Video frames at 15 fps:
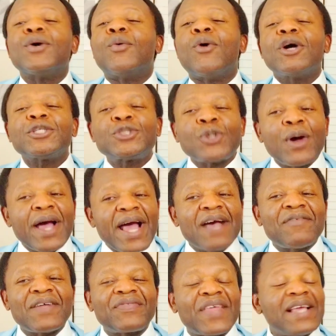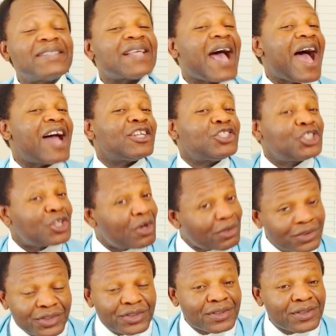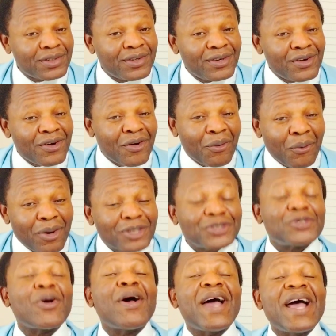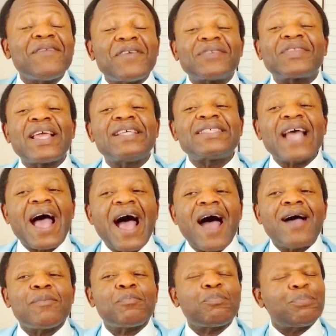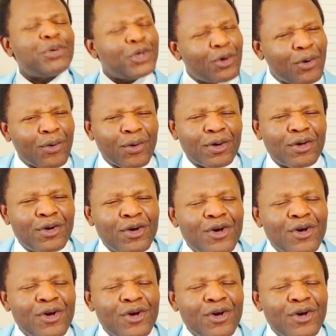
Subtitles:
whatsoever things are just, whatsoever things are pure,